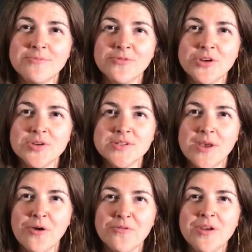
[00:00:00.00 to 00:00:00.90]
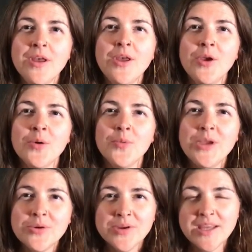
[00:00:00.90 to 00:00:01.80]
for yourself.
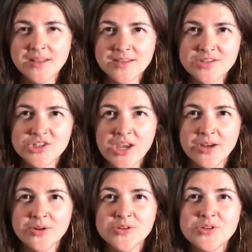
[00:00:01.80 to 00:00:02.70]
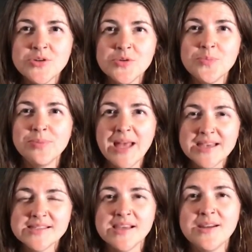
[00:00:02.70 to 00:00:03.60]
We created this channel to
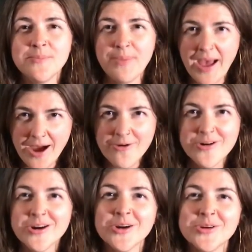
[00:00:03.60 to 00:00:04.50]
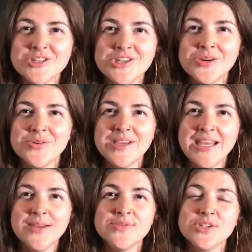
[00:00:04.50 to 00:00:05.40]
bless and empower Christian
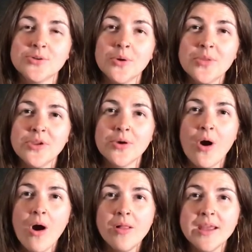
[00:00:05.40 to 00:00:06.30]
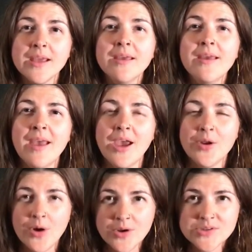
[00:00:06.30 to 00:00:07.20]
creatives to grow in their calling
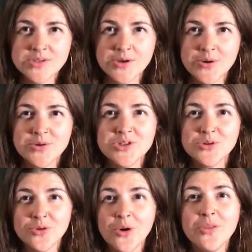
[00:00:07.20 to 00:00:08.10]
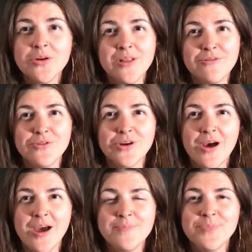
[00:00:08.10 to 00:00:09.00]
and also to grow in their love for
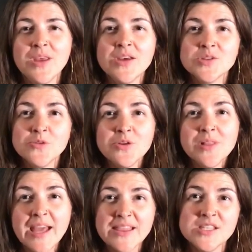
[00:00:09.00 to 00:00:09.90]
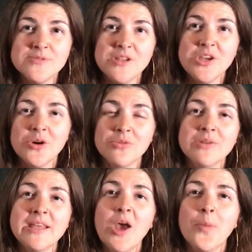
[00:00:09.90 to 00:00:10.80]
God. So if you like this video, it would
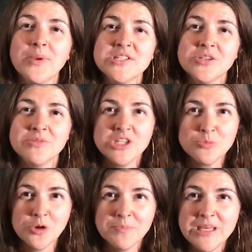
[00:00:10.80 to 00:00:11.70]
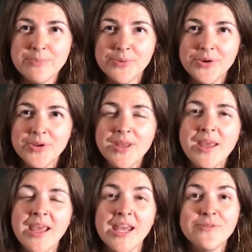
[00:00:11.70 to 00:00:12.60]
really help us to reach more people.
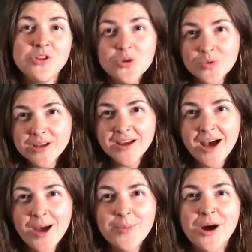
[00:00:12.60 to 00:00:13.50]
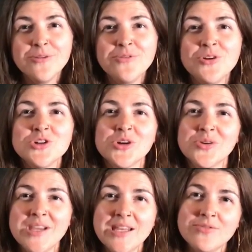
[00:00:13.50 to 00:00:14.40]
And if you want to come on future
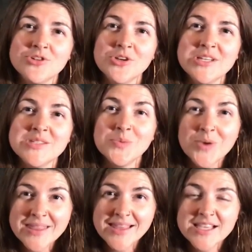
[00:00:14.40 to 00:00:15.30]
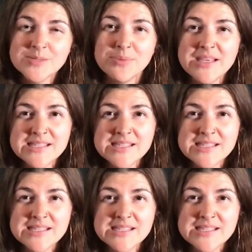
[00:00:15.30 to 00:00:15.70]
creative journeys with us, please